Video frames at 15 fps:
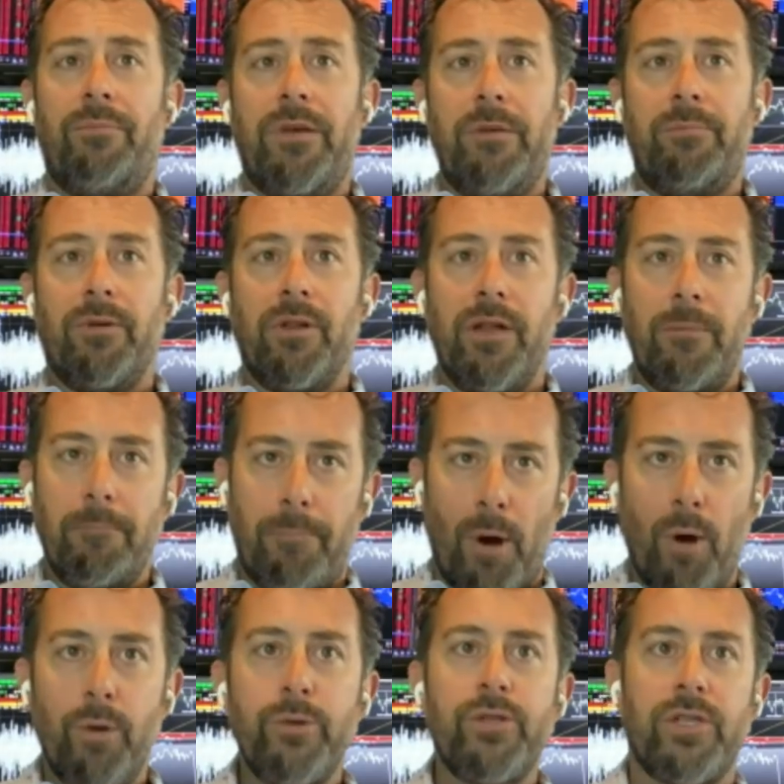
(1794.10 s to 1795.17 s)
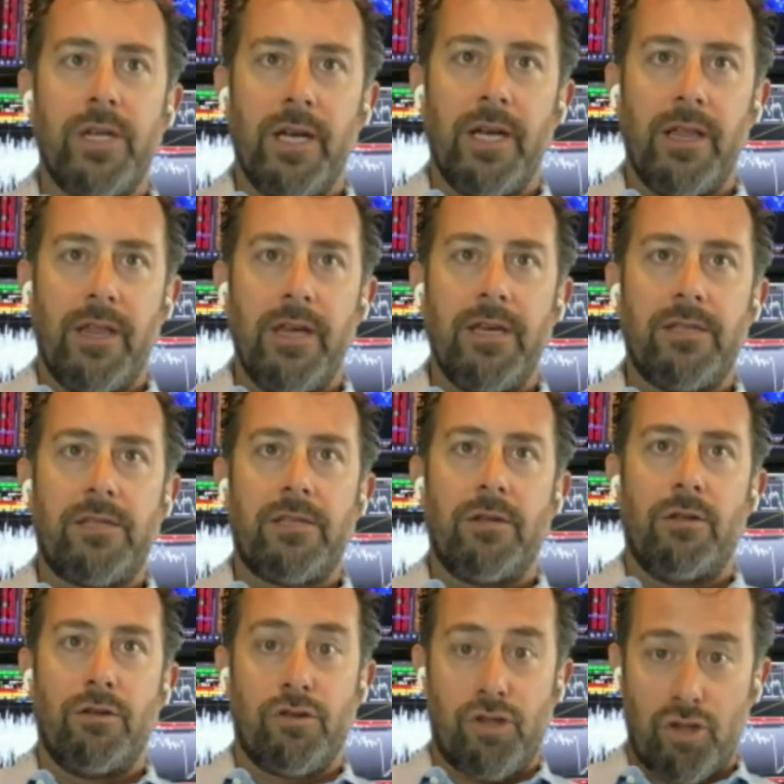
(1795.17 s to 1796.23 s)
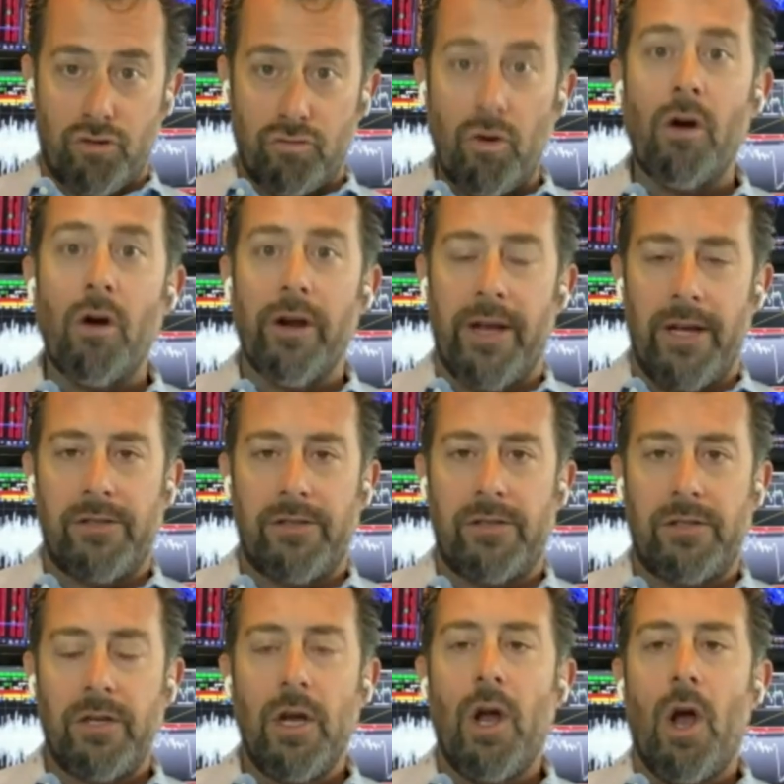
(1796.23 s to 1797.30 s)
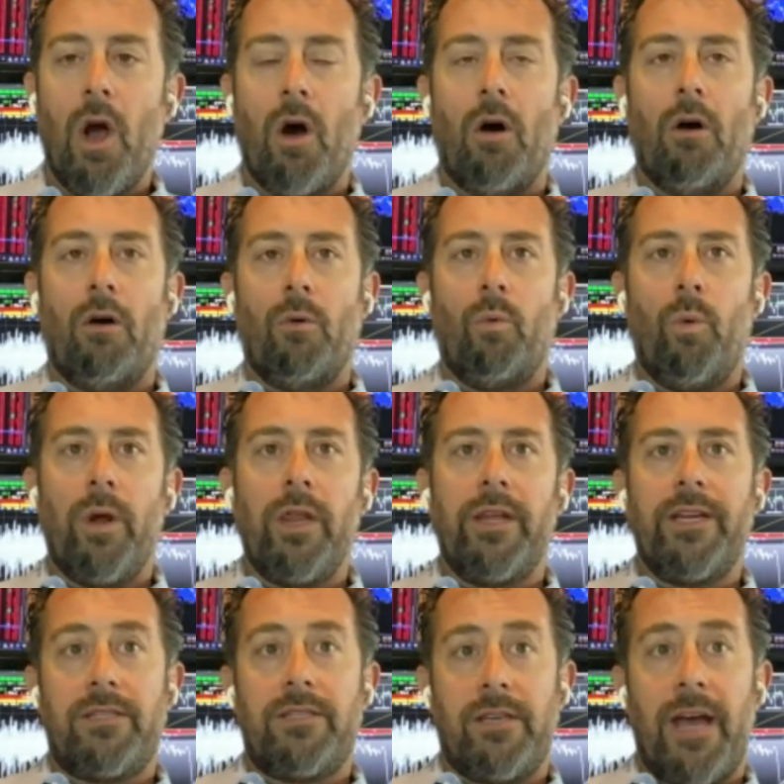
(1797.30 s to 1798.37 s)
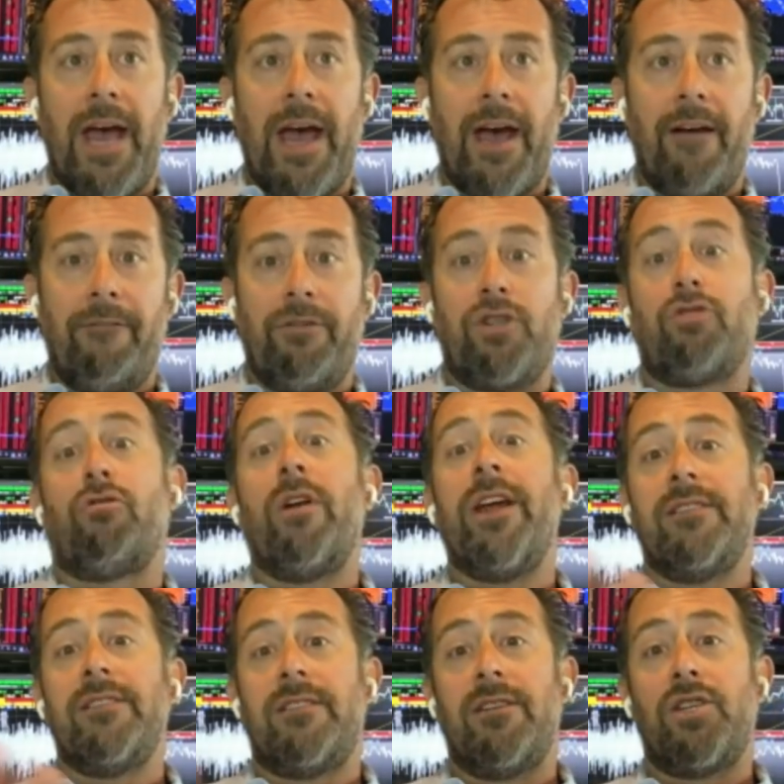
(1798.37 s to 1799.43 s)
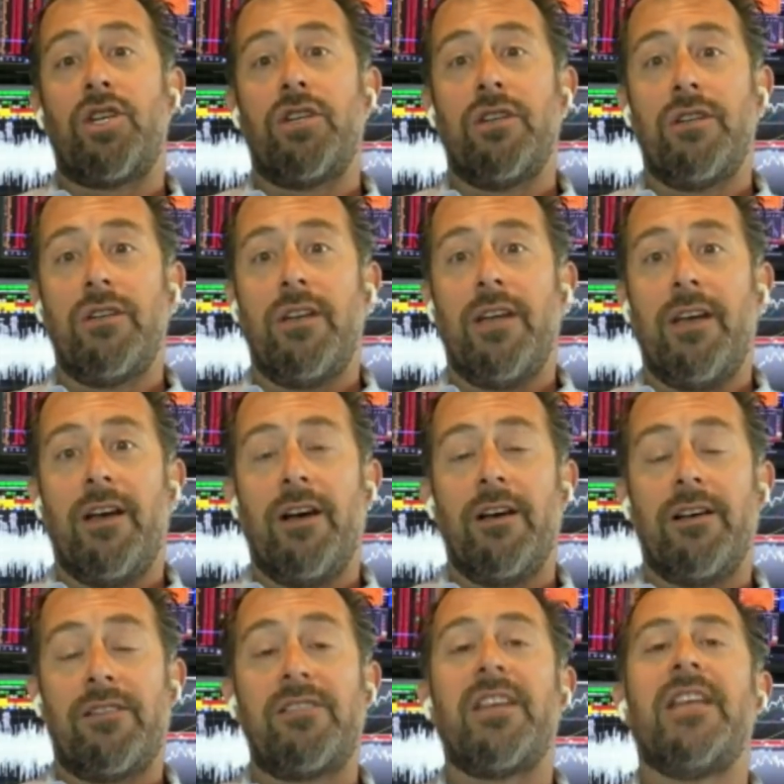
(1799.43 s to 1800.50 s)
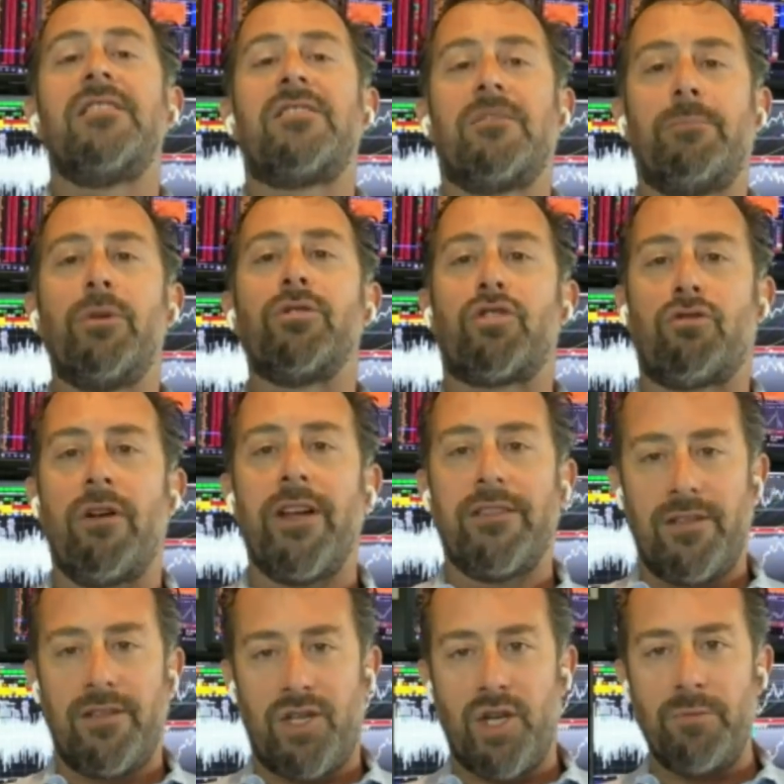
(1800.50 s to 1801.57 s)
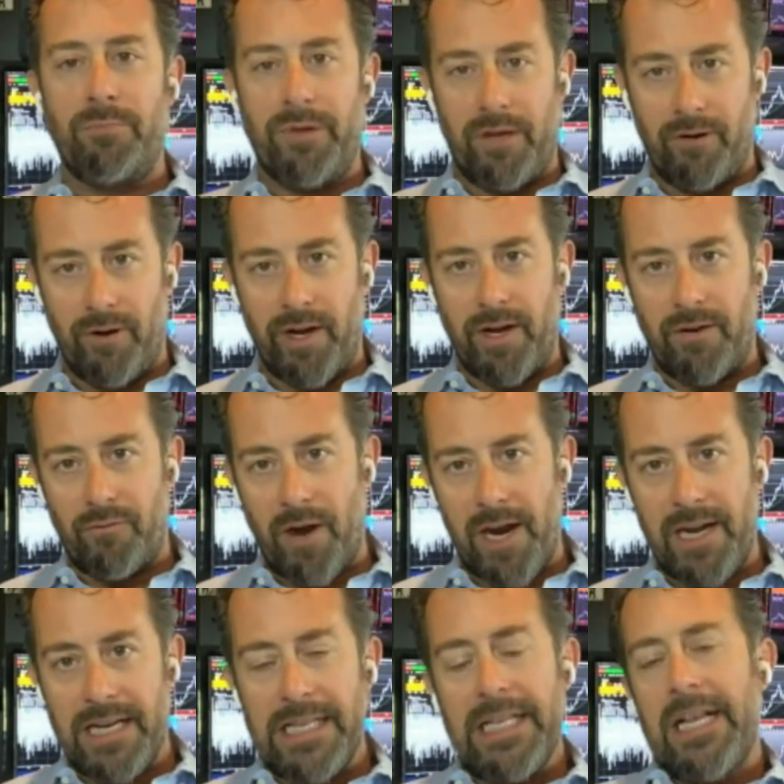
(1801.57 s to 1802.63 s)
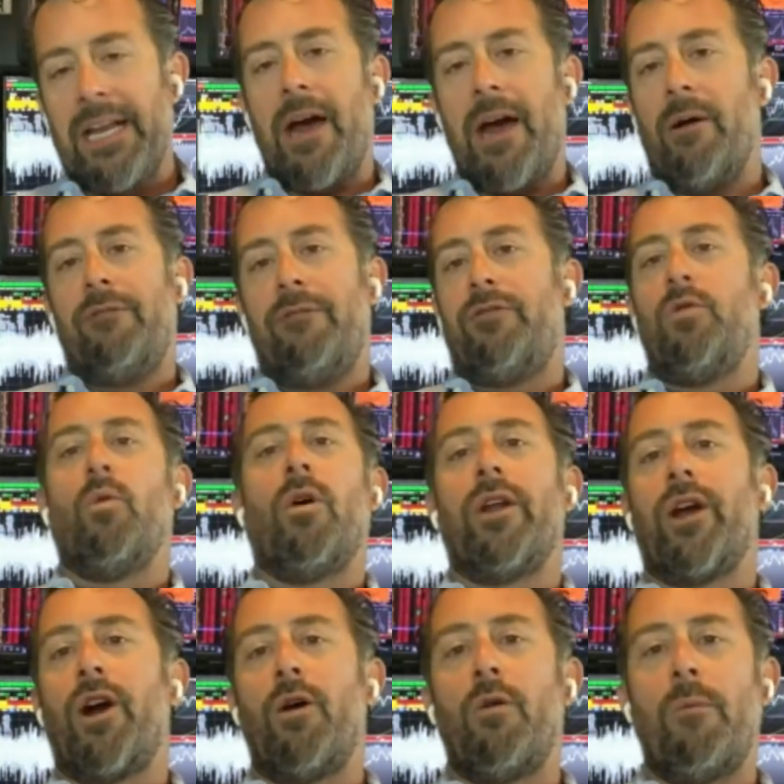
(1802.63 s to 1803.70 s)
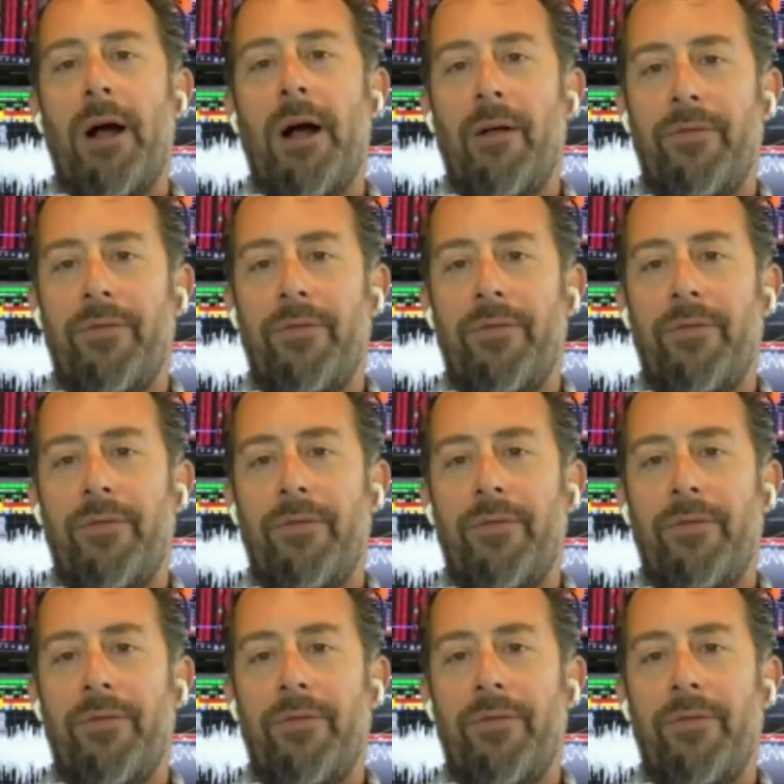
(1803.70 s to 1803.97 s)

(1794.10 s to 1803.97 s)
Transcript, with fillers: the people imposing this the strongest are willing to have a transition a sensible transition period right now if you want to go